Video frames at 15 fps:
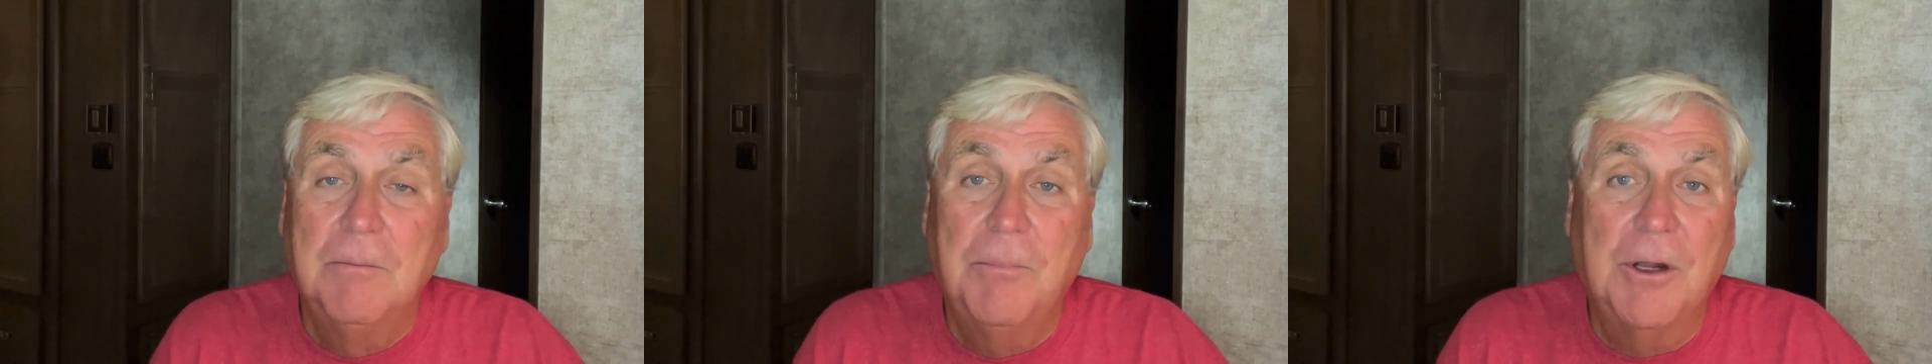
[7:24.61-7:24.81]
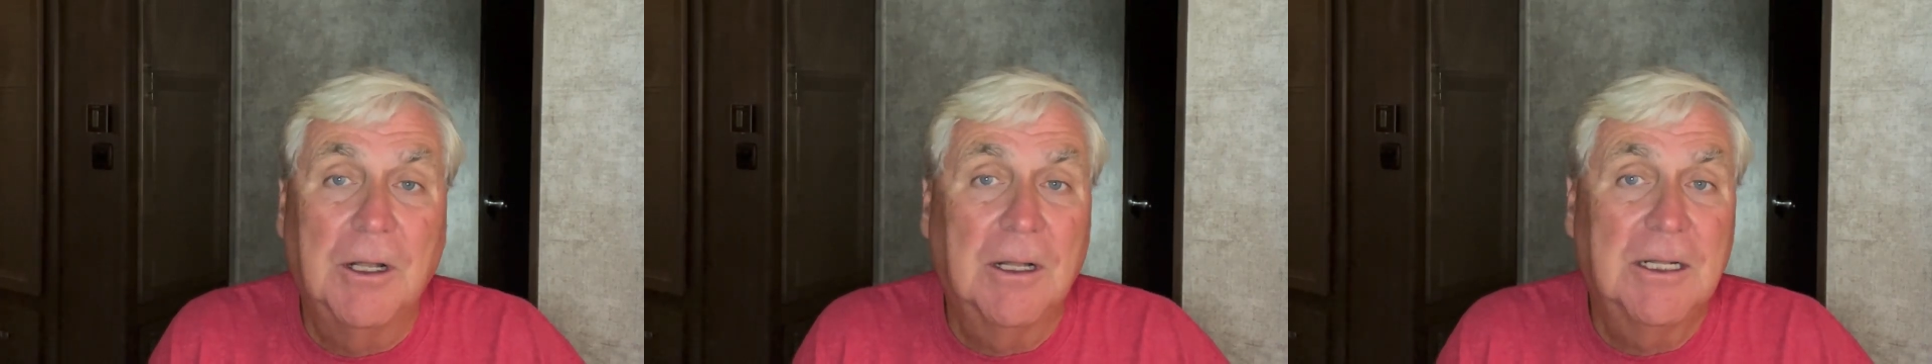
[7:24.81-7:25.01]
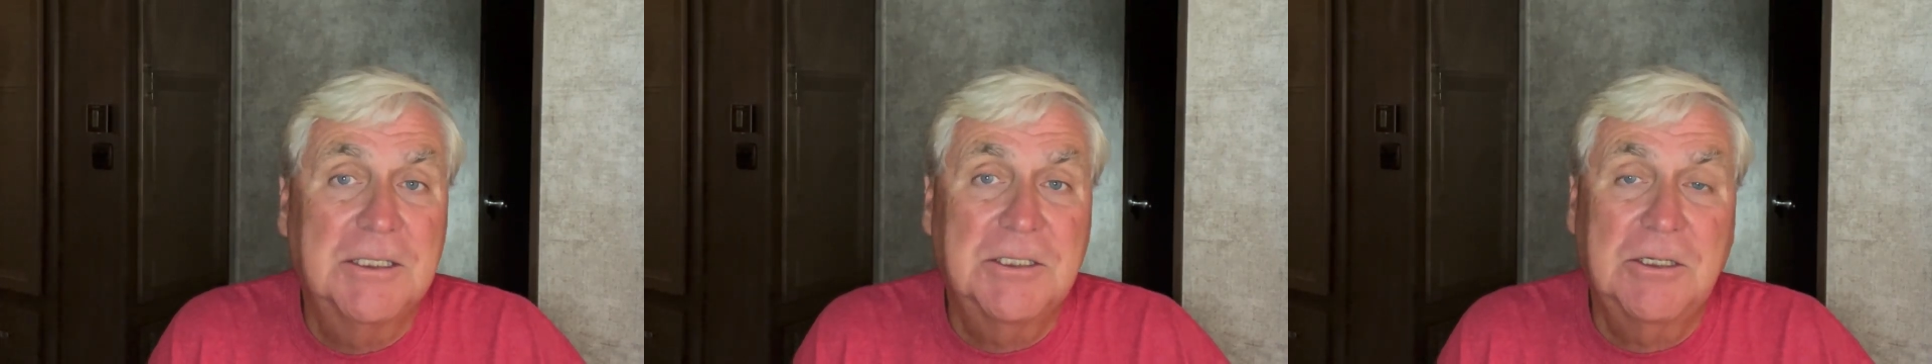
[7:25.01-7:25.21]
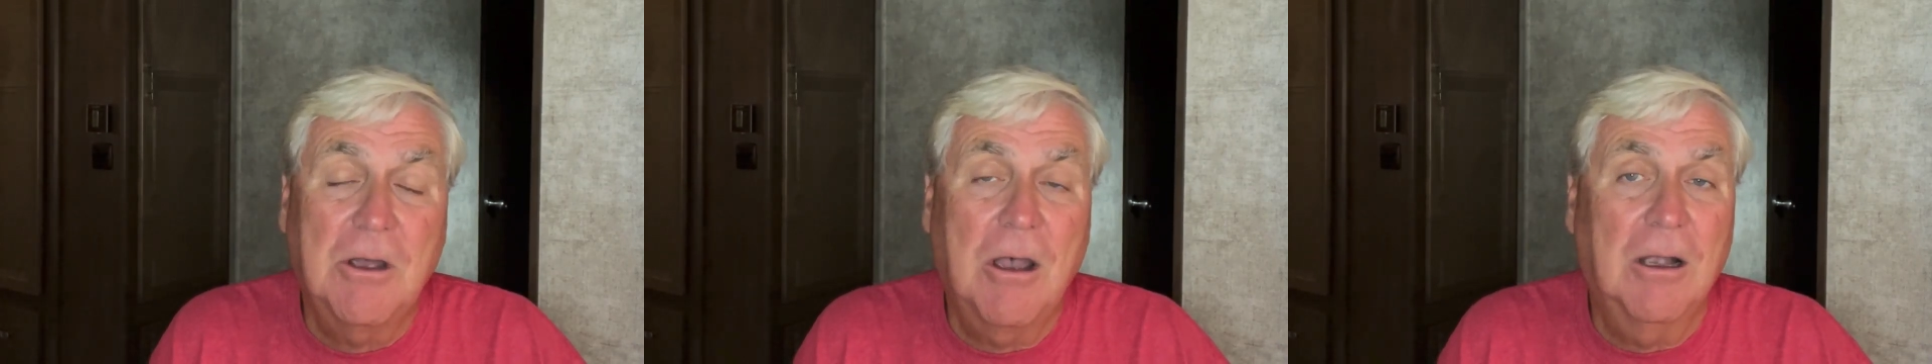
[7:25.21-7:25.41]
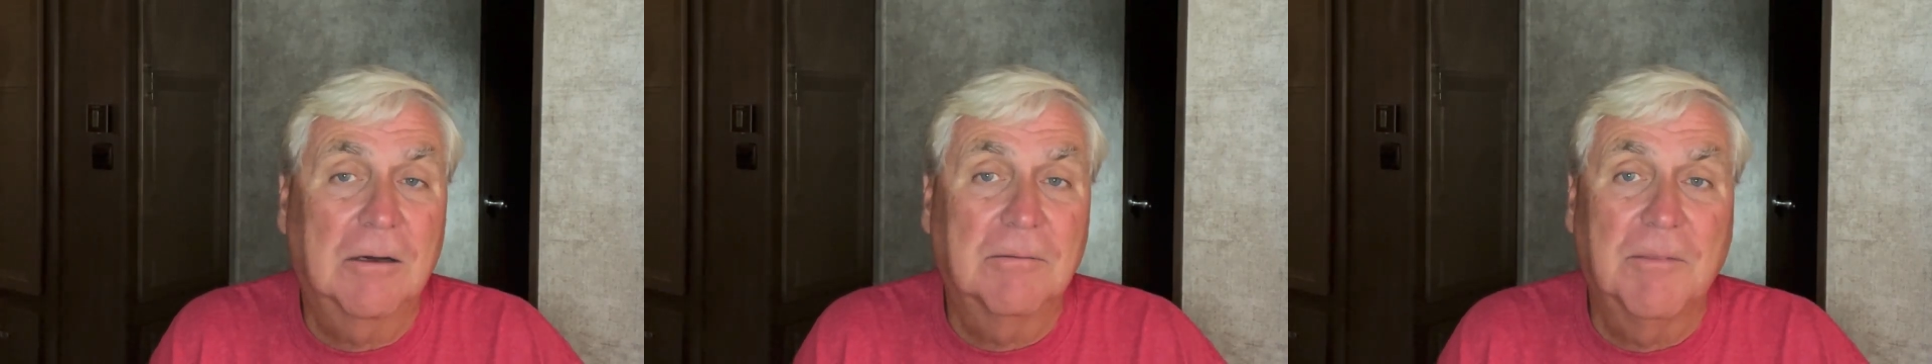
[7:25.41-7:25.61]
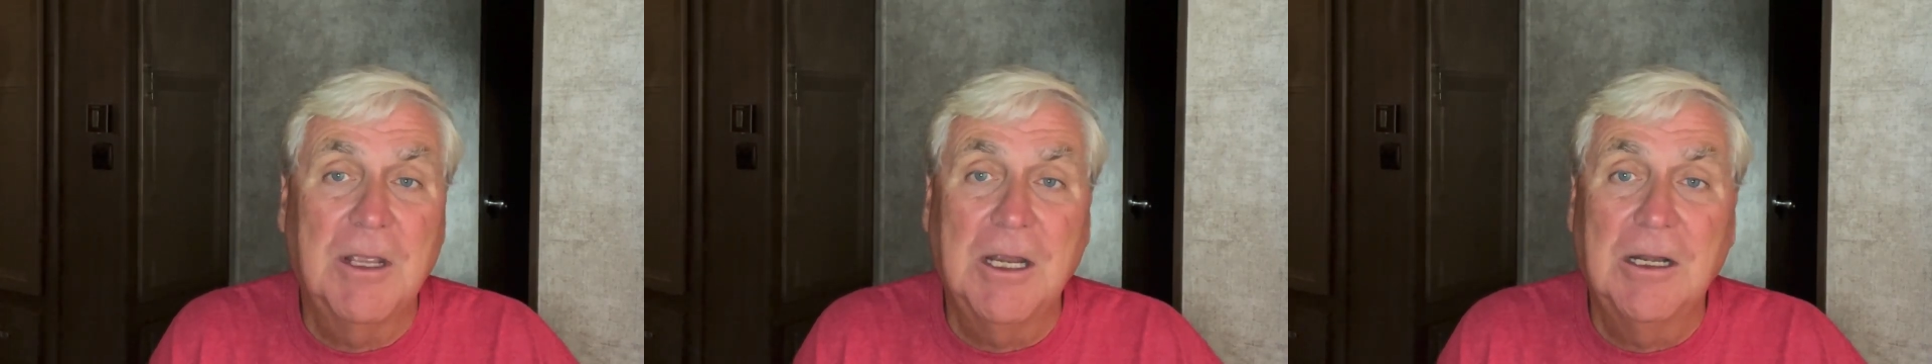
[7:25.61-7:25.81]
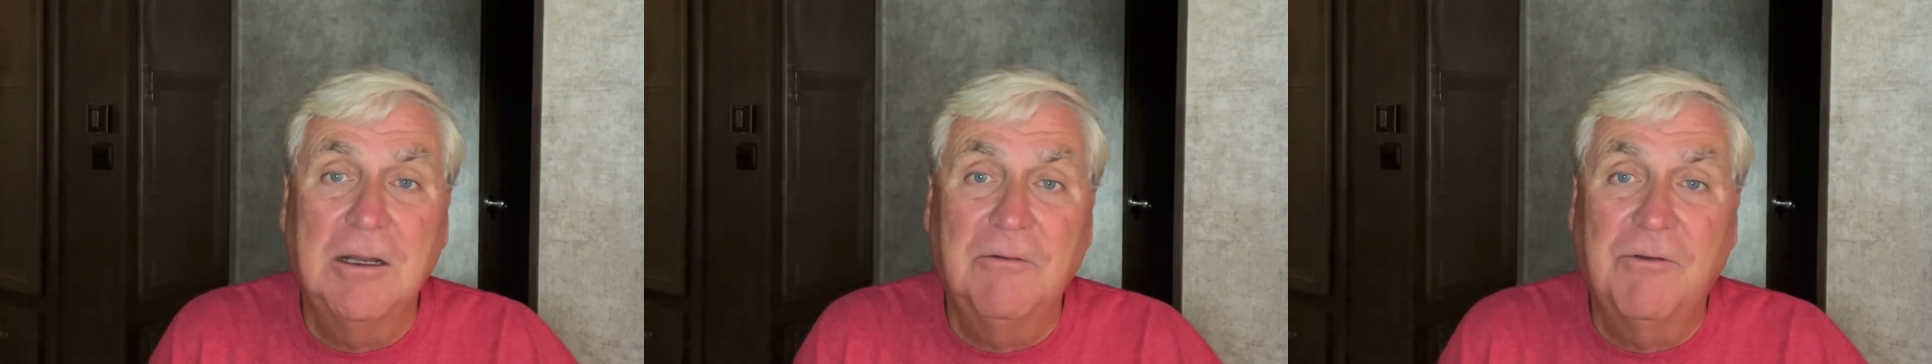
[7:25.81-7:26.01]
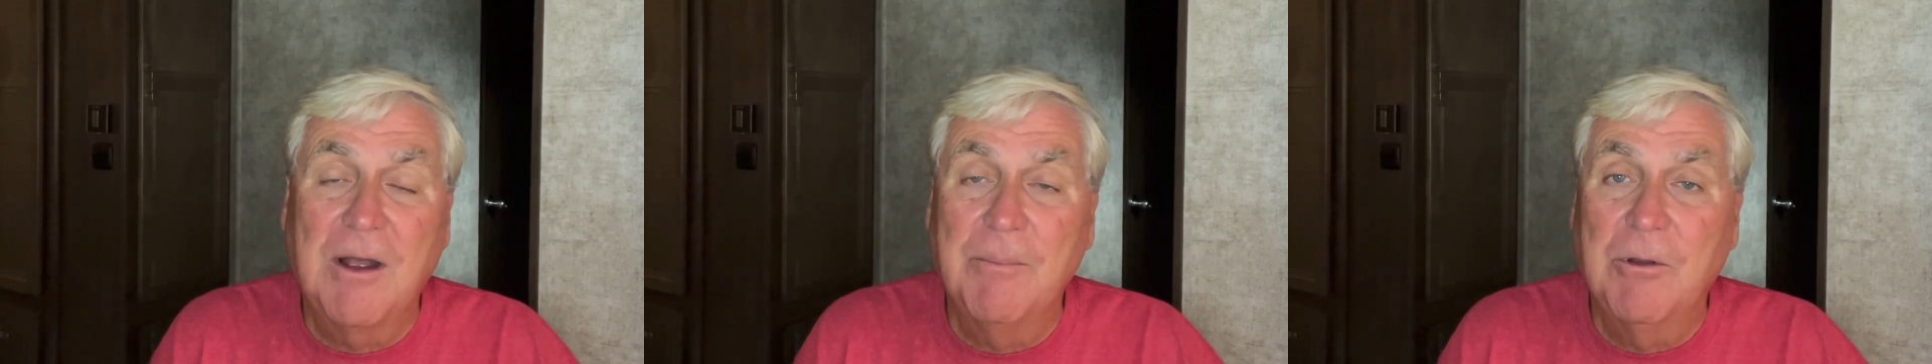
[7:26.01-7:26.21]
But let's talk. And
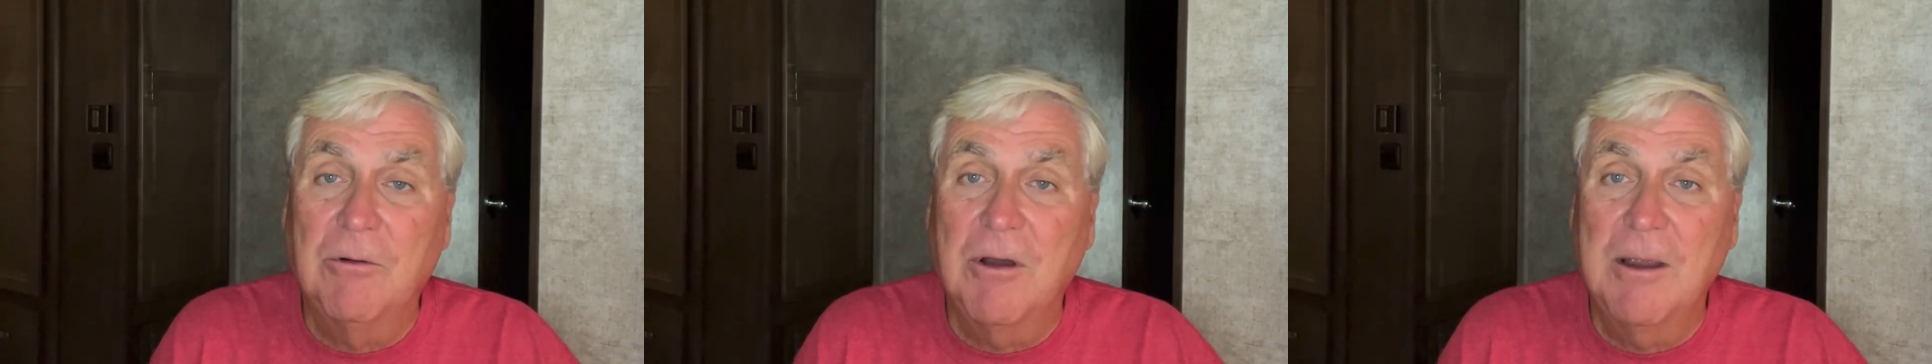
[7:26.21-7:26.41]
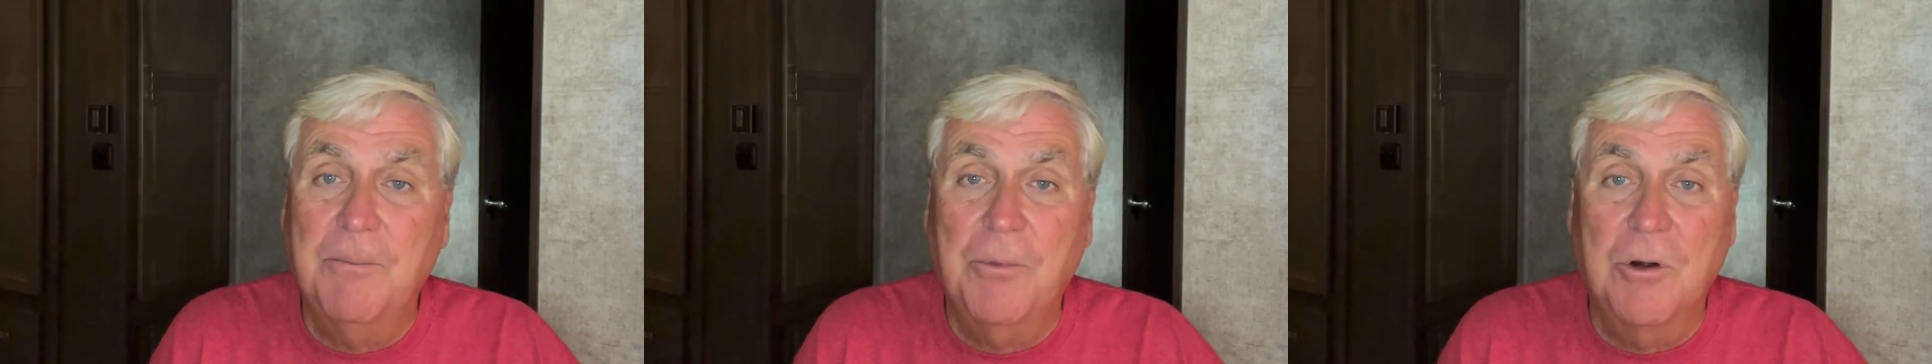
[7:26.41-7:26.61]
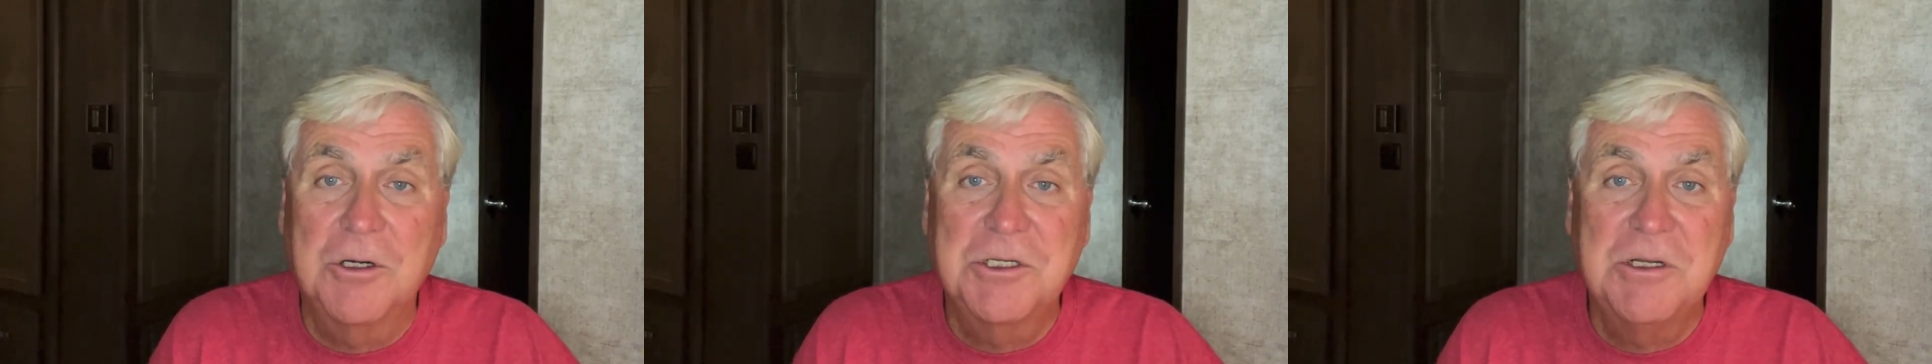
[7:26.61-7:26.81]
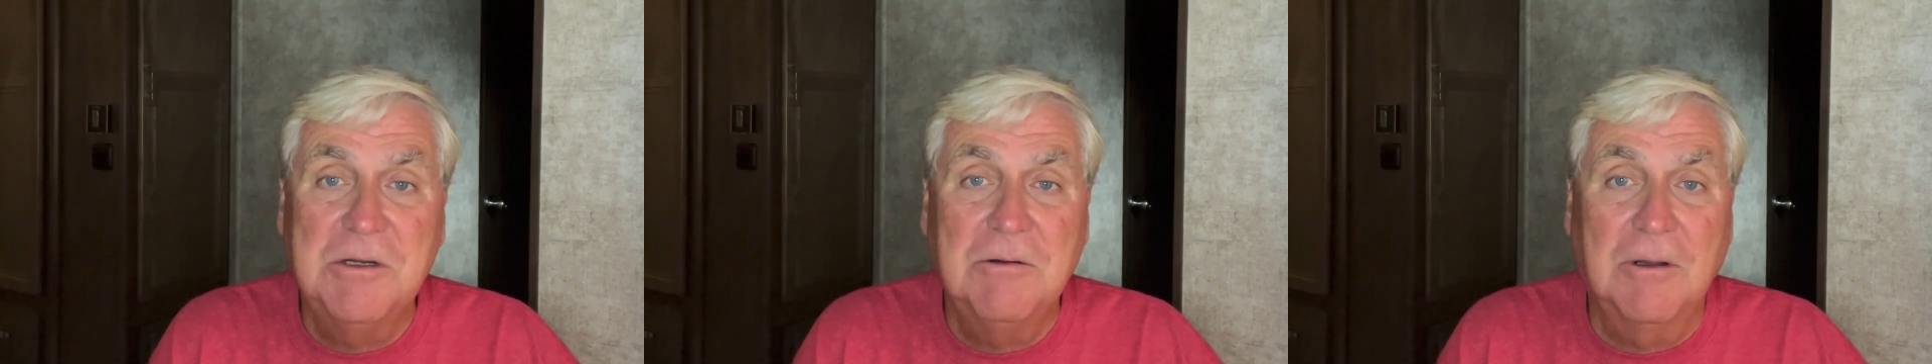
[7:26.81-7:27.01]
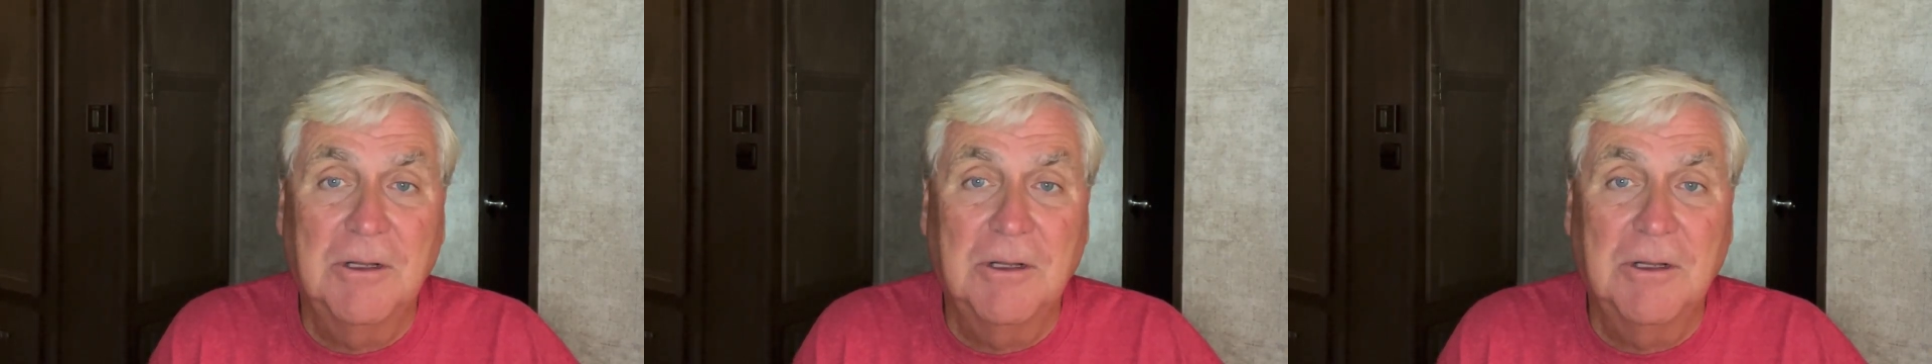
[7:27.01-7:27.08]
if I'm the right person,